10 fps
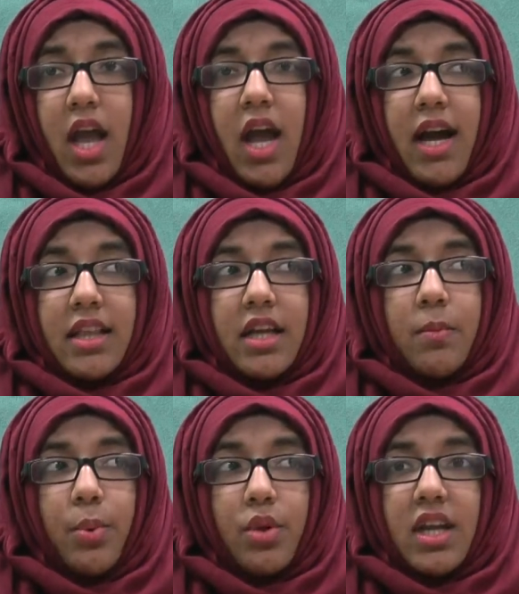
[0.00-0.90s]
I
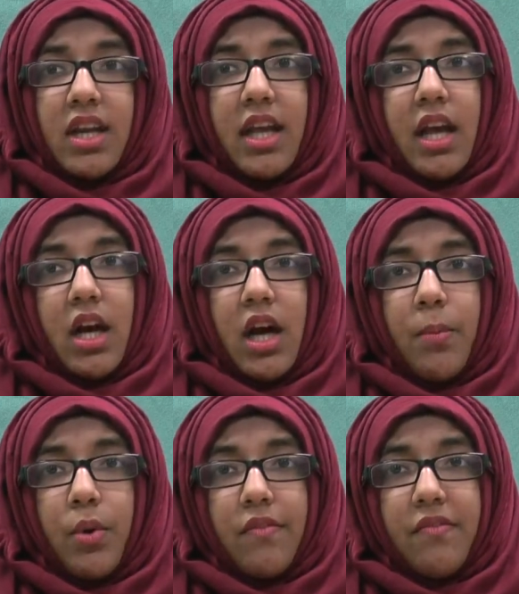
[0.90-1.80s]
then put the link
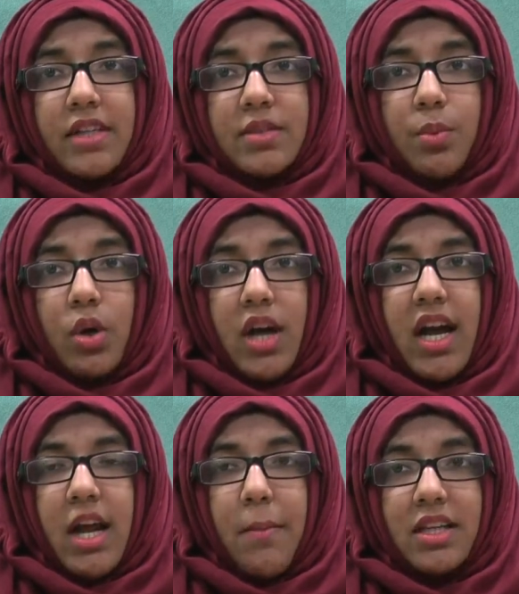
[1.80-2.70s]
up on Facebook
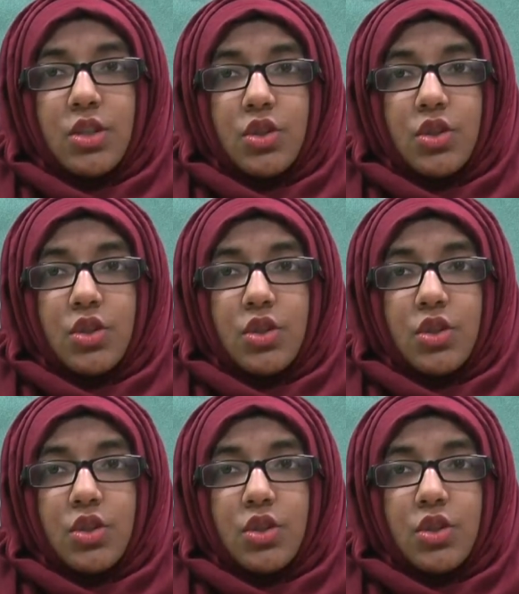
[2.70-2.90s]
and I managed